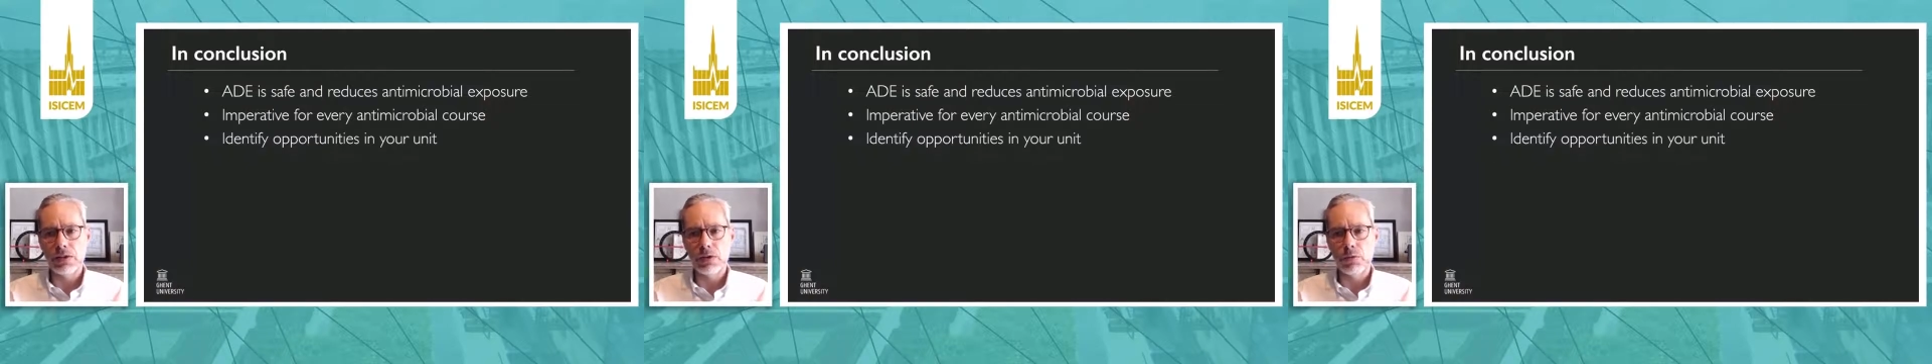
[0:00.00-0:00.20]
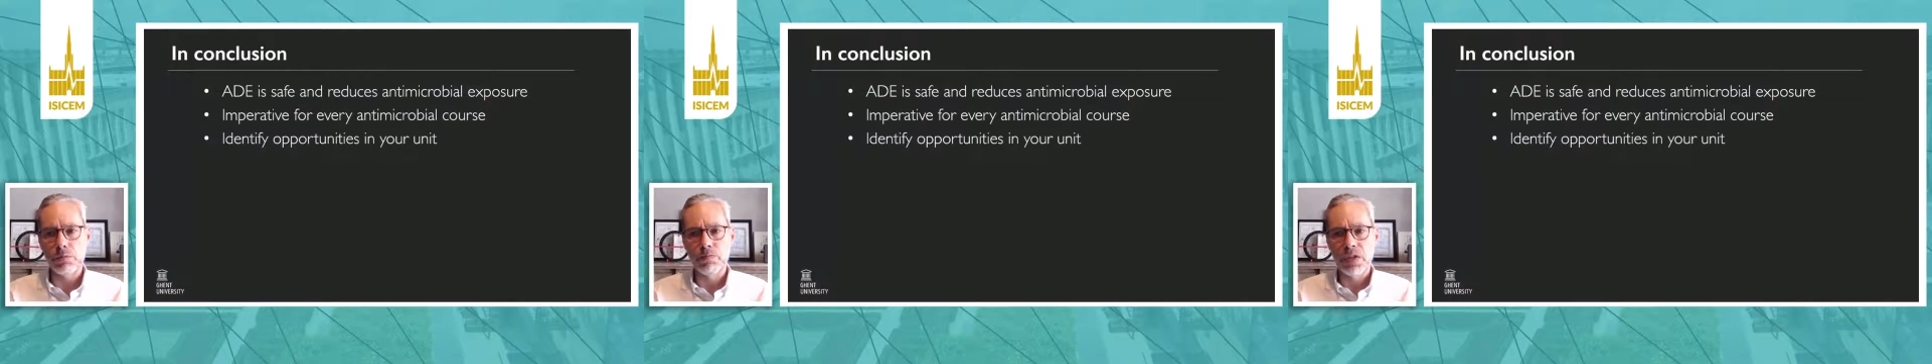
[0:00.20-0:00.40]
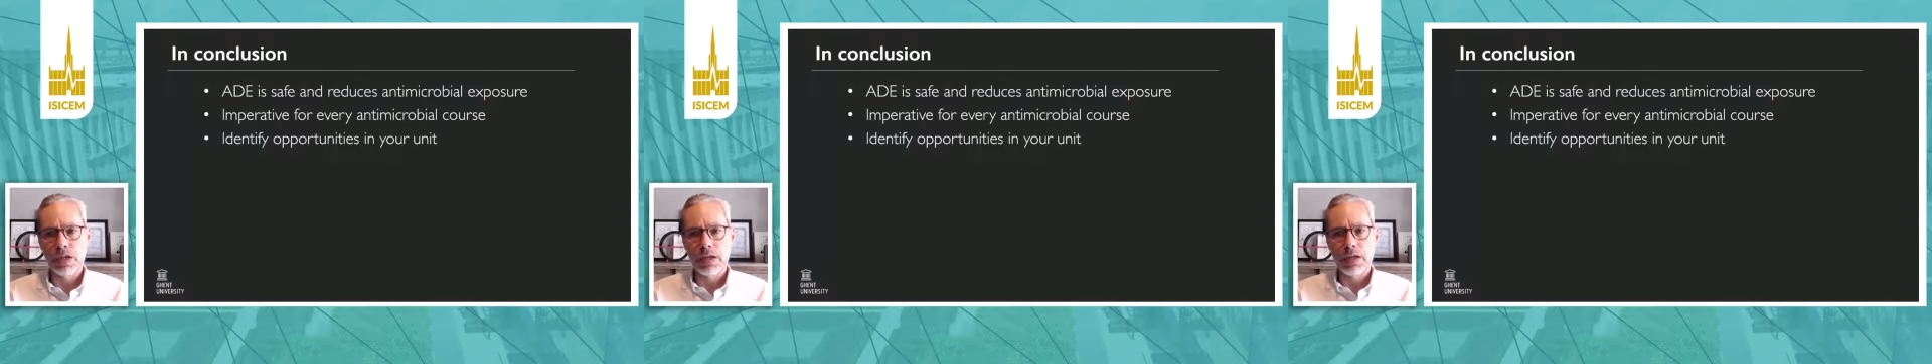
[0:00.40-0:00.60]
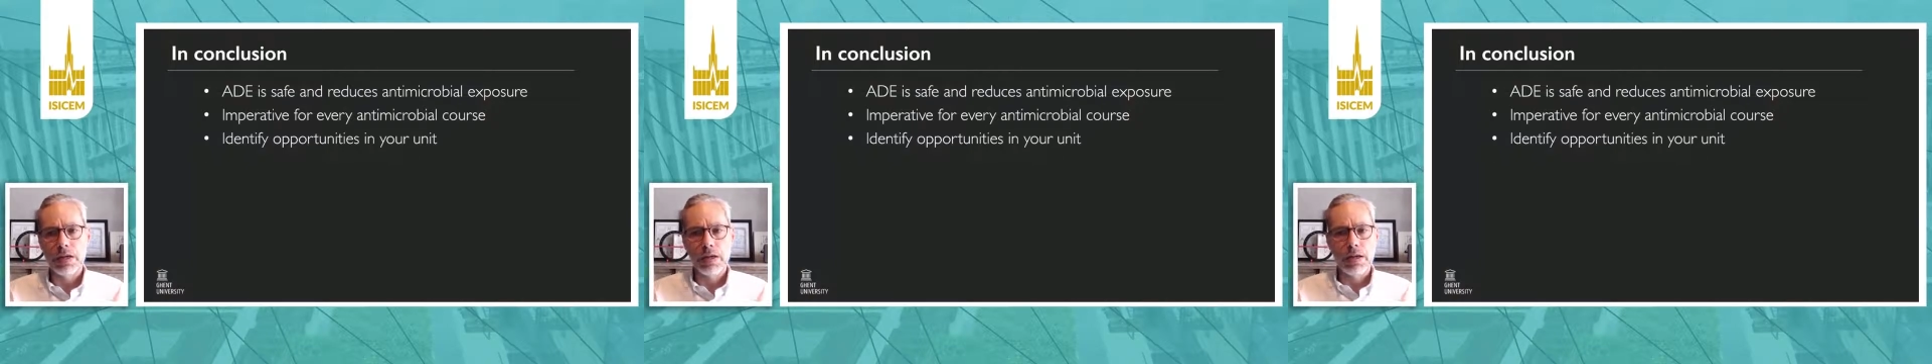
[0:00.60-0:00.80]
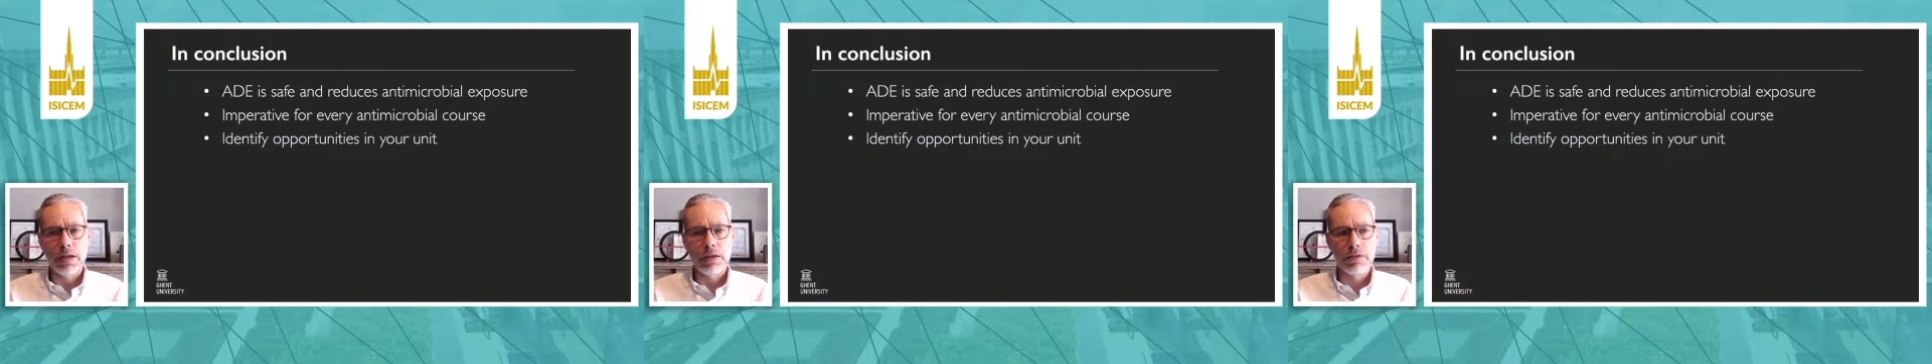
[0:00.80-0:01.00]

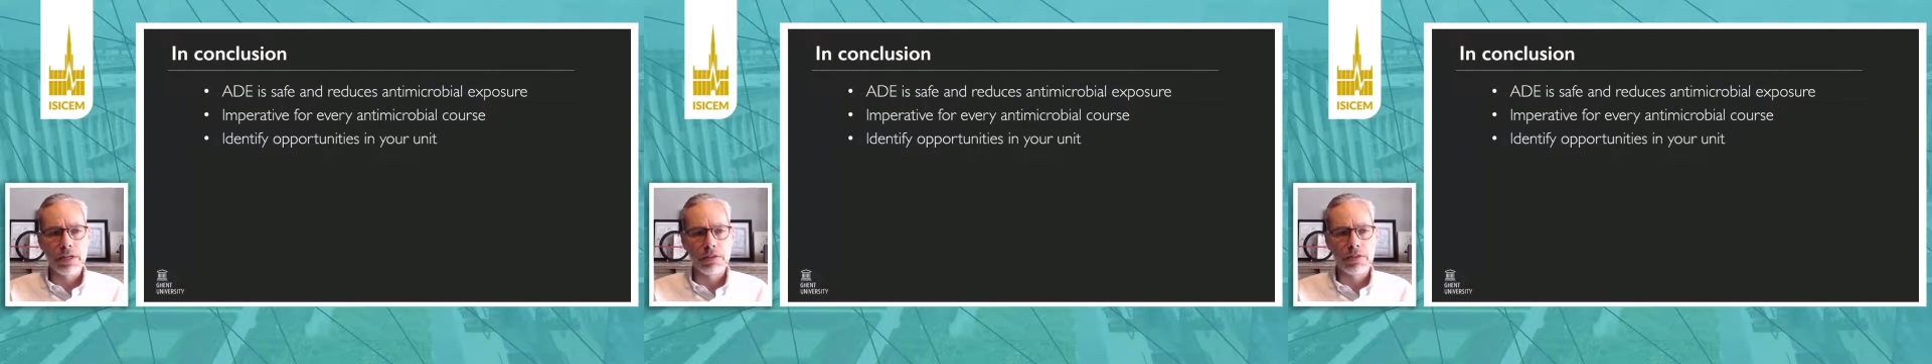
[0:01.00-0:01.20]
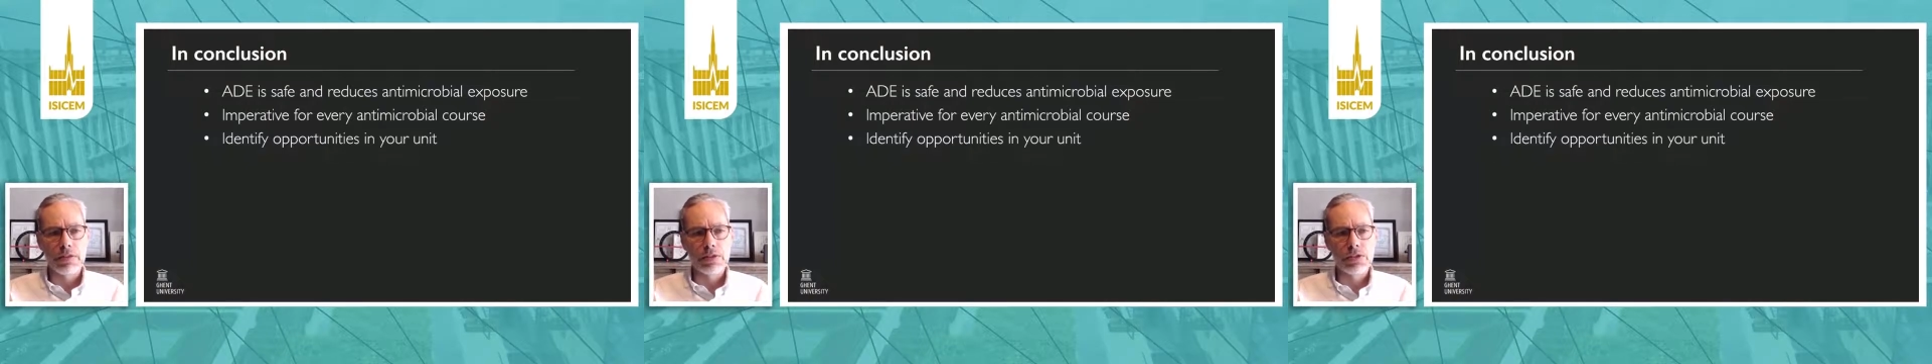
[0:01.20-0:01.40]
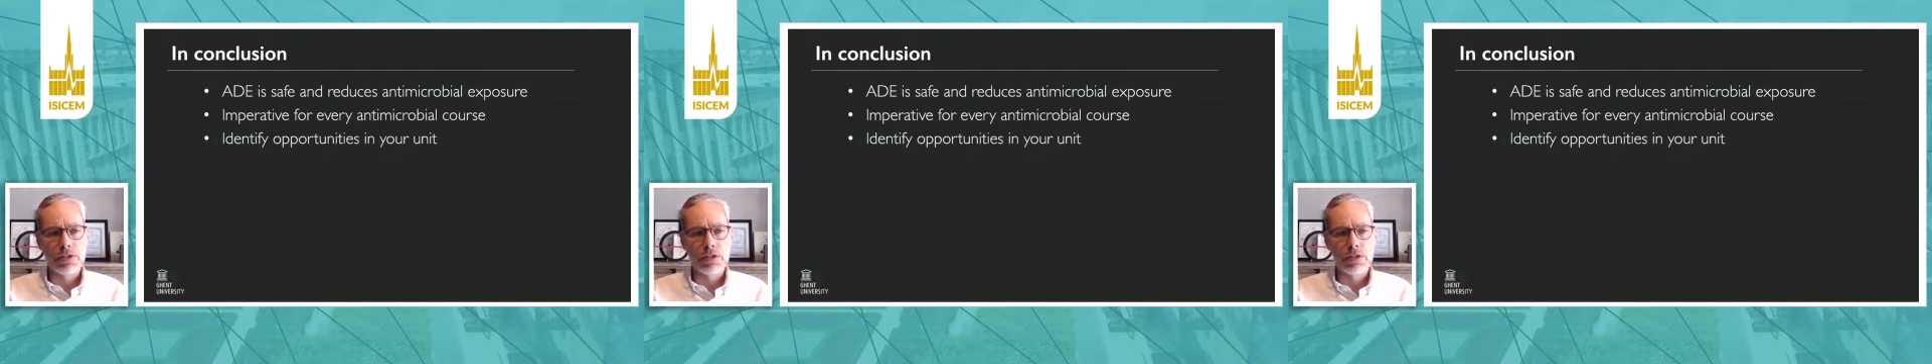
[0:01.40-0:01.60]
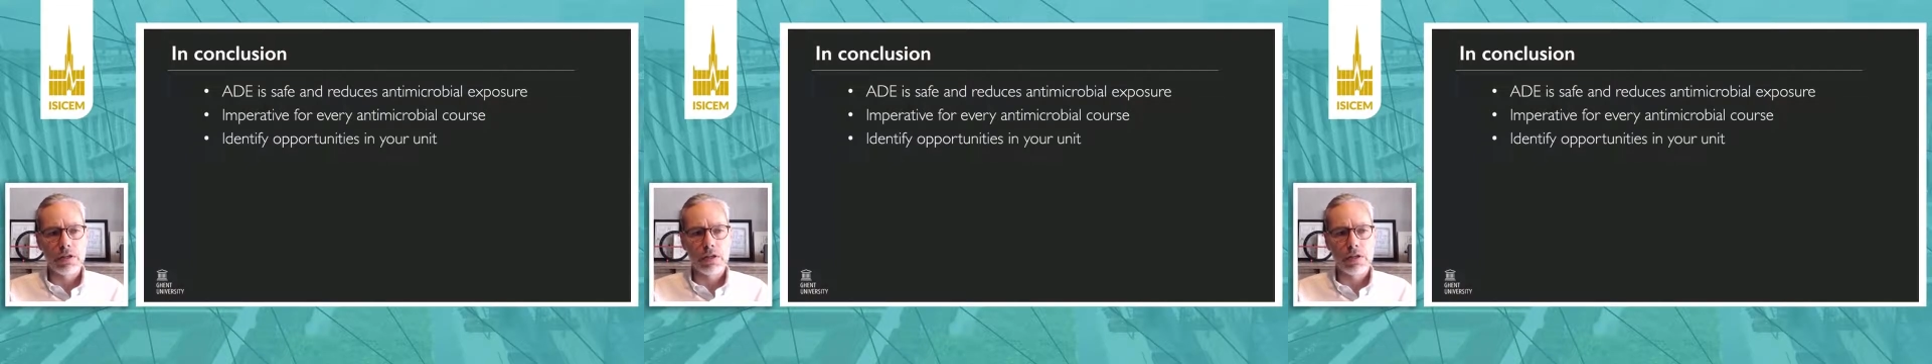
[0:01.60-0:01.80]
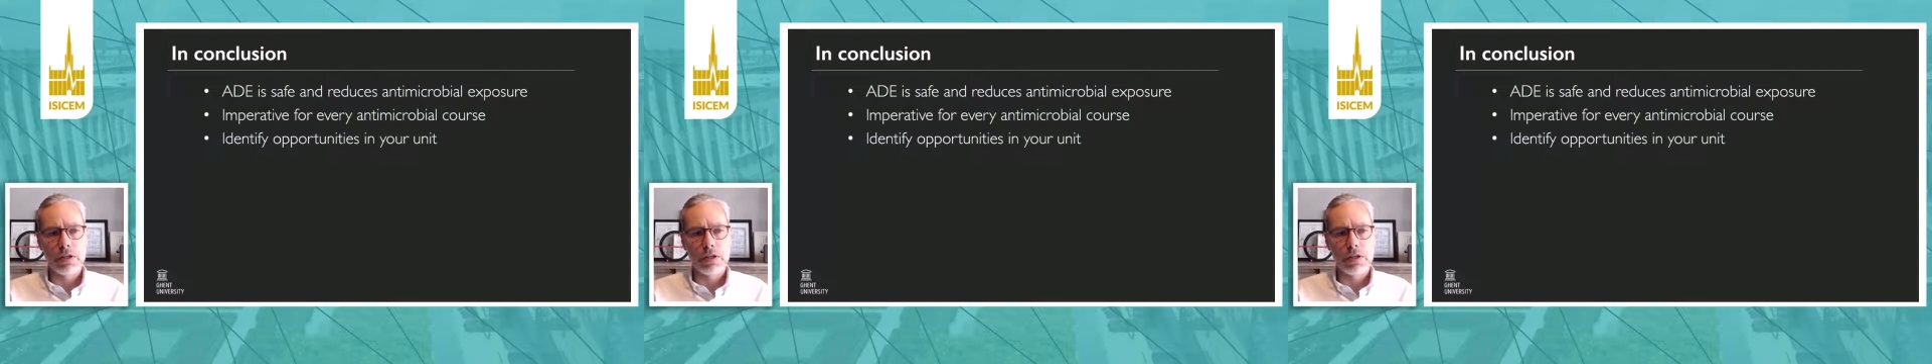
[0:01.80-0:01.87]
I think there's